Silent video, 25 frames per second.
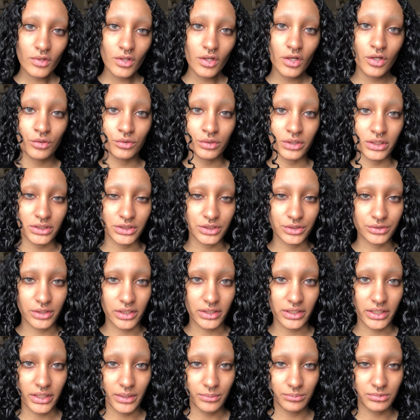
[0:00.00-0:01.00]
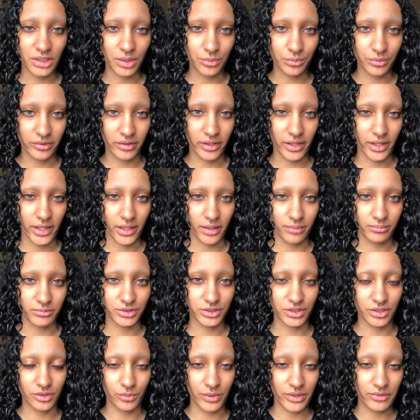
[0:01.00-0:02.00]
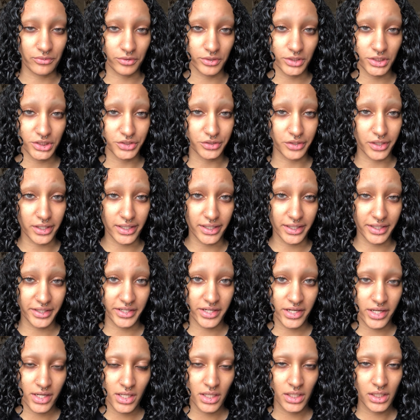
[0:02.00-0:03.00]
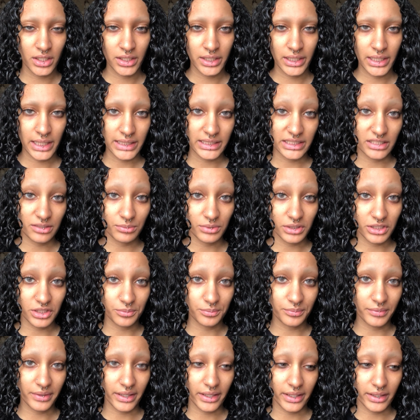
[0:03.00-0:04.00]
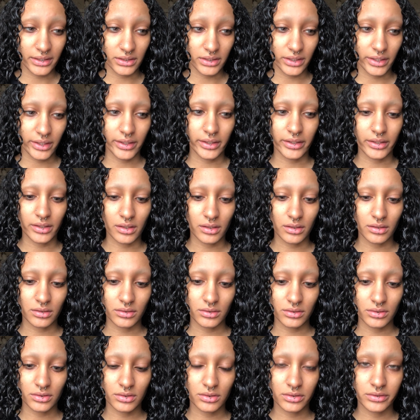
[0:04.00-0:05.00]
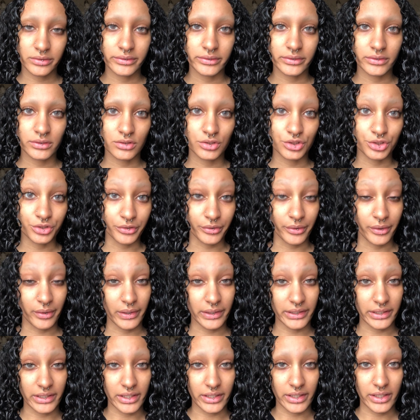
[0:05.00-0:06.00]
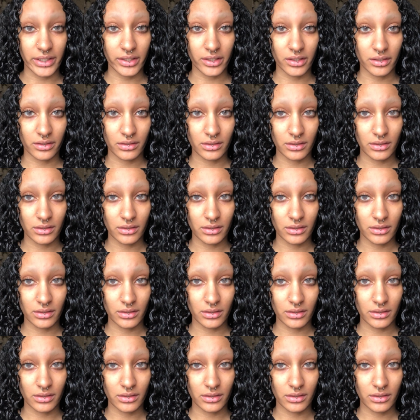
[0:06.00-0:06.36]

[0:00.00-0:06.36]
Okay, so now that I'm done with that, I'm just gonna wait for it to dry, and then I'm gonna come back and show you how I cut it.